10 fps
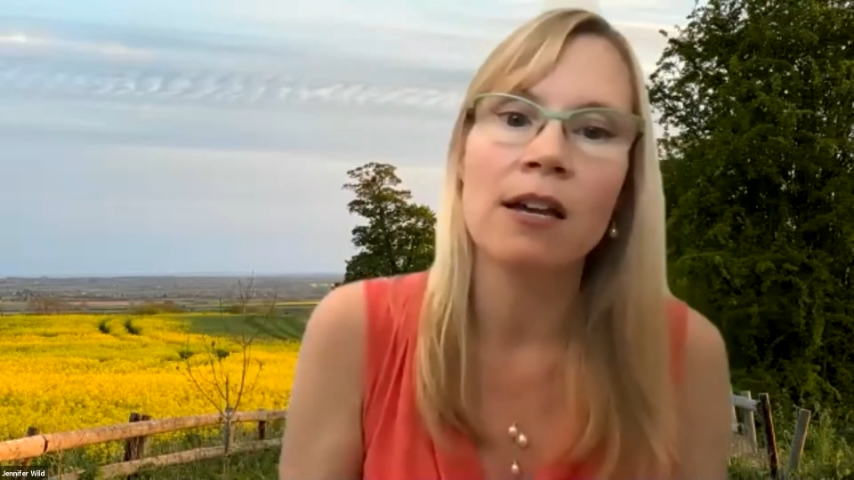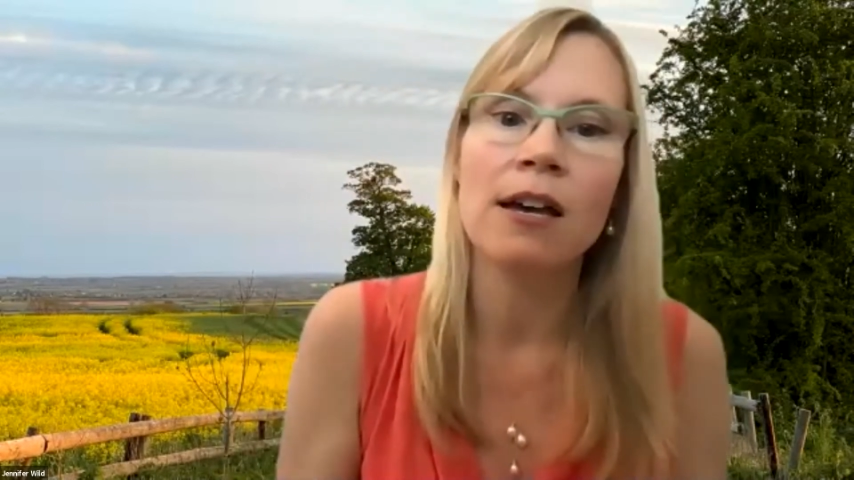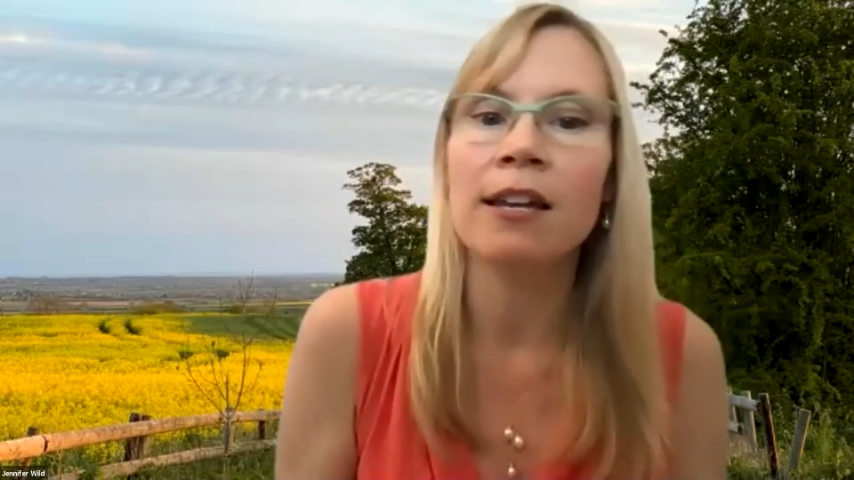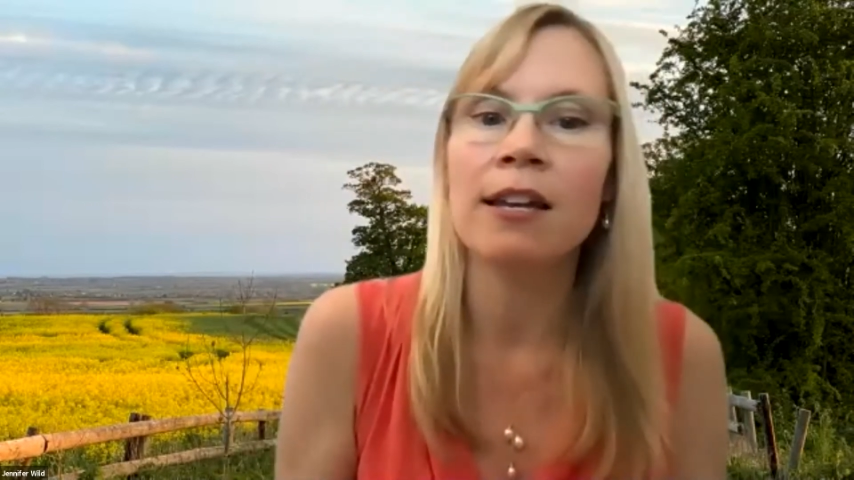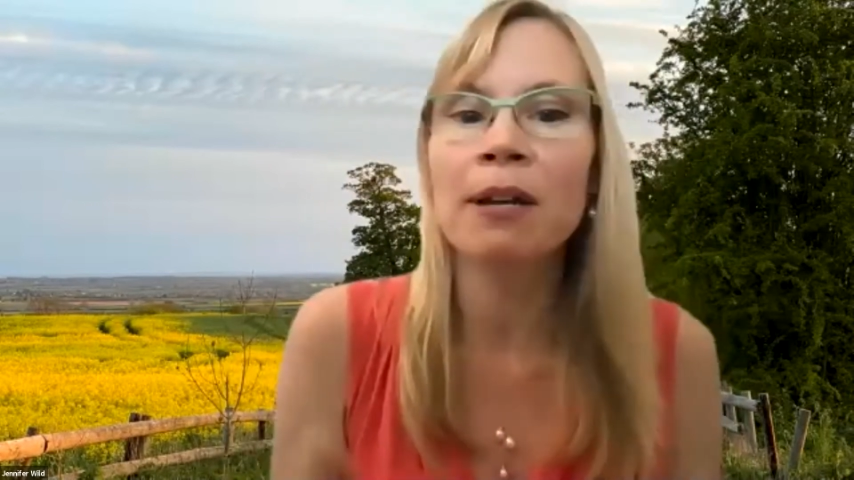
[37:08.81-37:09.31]

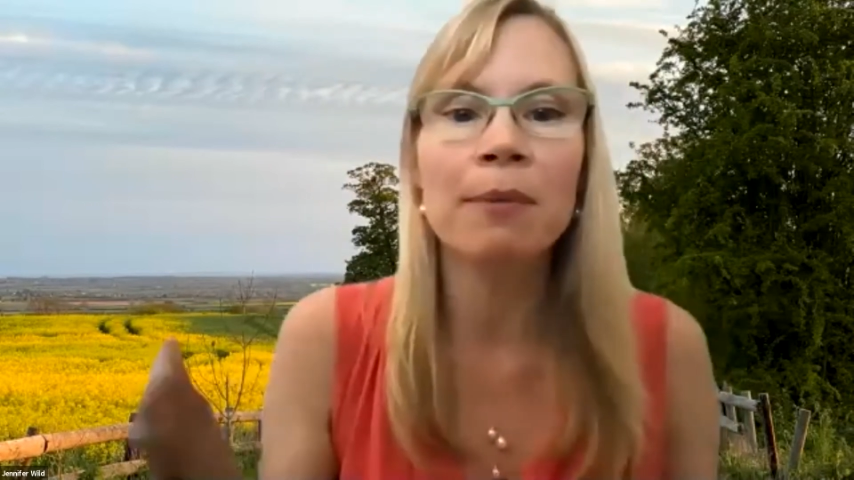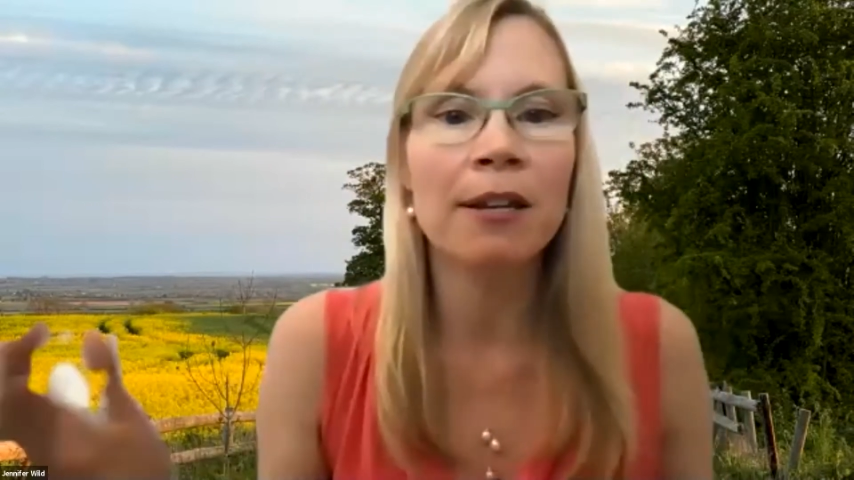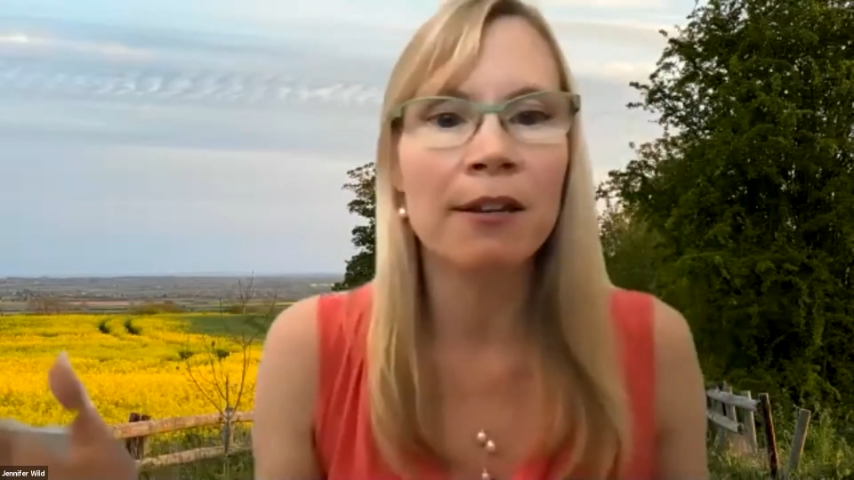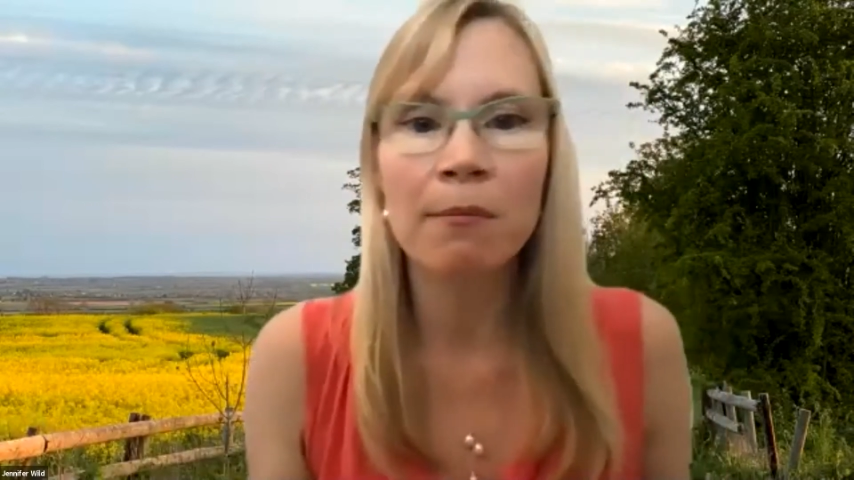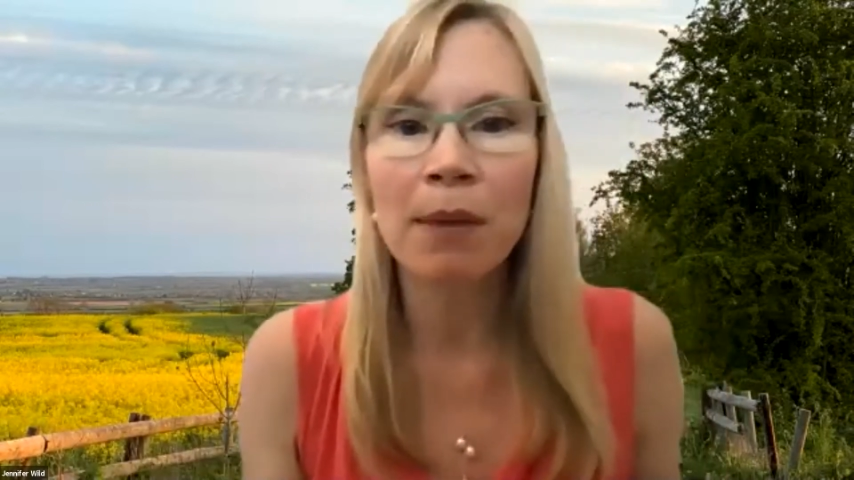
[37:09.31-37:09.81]
And it may
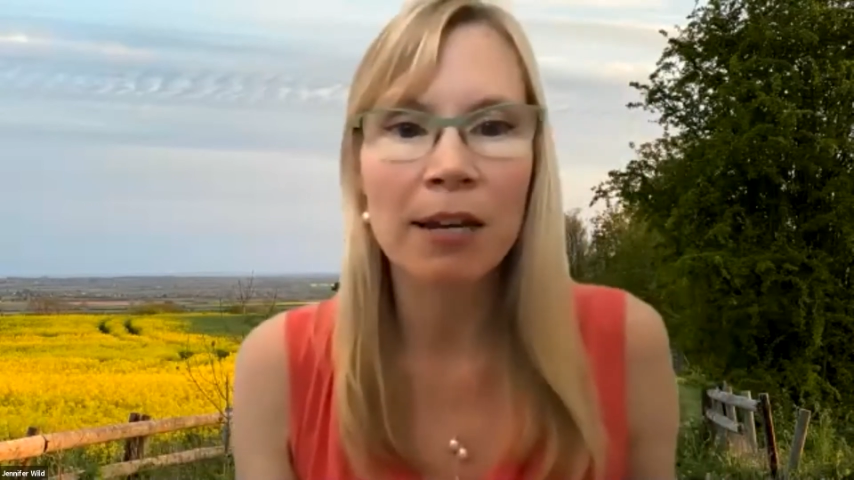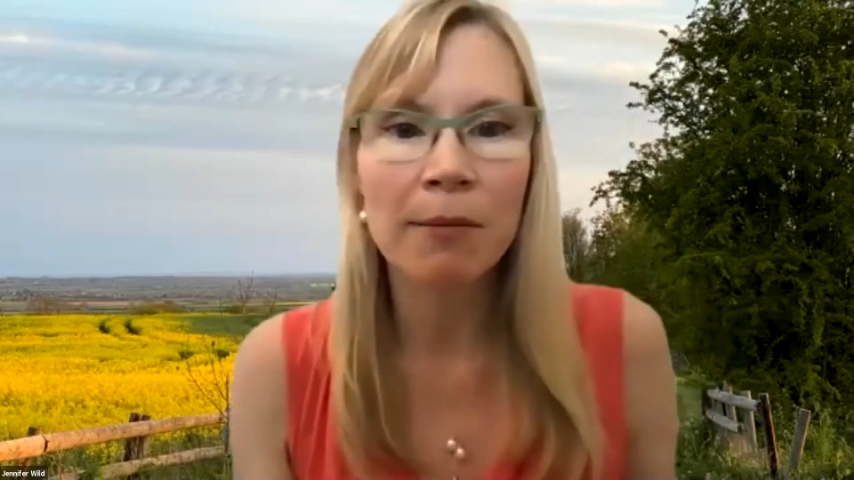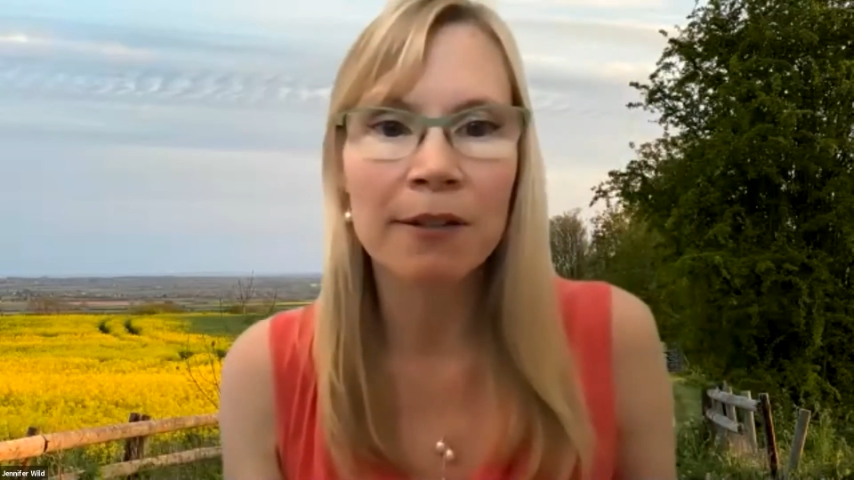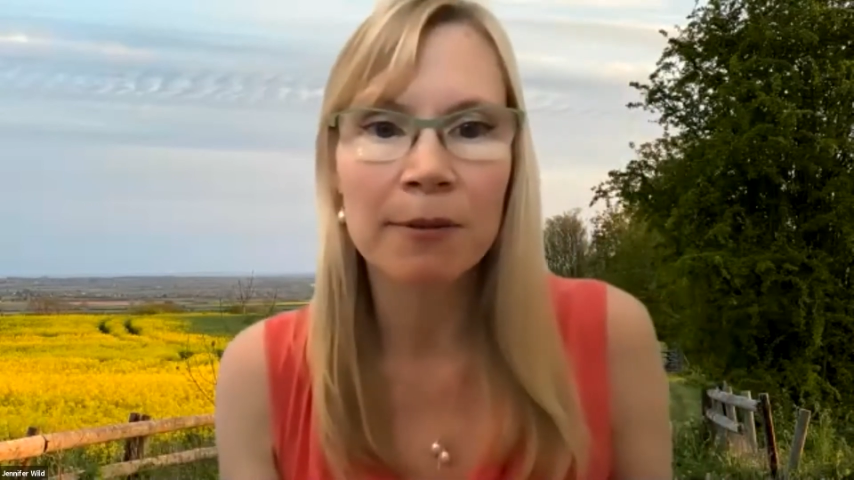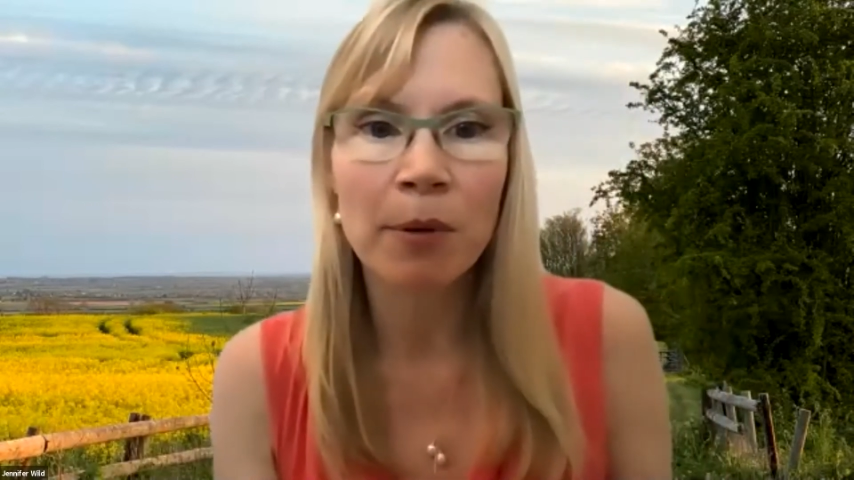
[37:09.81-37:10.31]
be many months